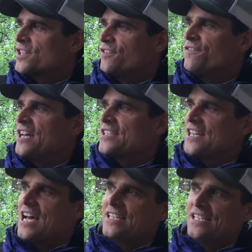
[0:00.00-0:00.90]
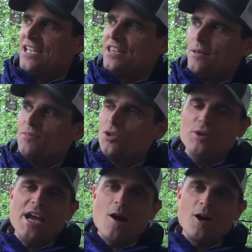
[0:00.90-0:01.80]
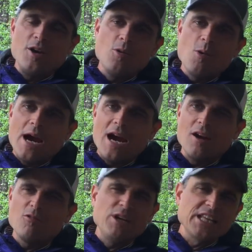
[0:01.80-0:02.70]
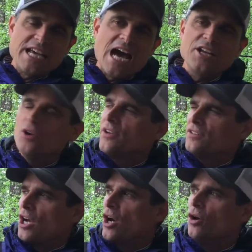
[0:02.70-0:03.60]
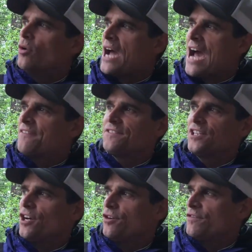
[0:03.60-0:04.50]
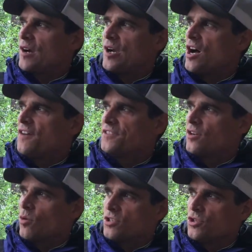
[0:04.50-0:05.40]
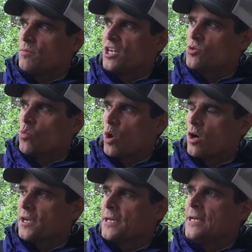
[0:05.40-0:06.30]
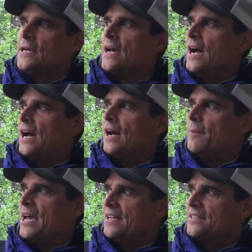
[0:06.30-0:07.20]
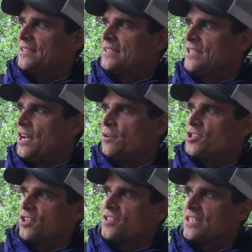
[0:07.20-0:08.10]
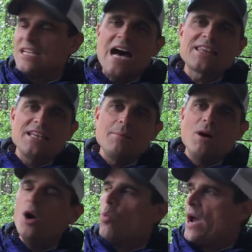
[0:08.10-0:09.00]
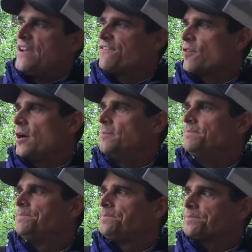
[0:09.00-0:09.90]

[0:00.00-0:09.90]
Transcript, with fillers: the fence line to get them to an area where really I don't have to go very often or do much work, and, you know, just got them away from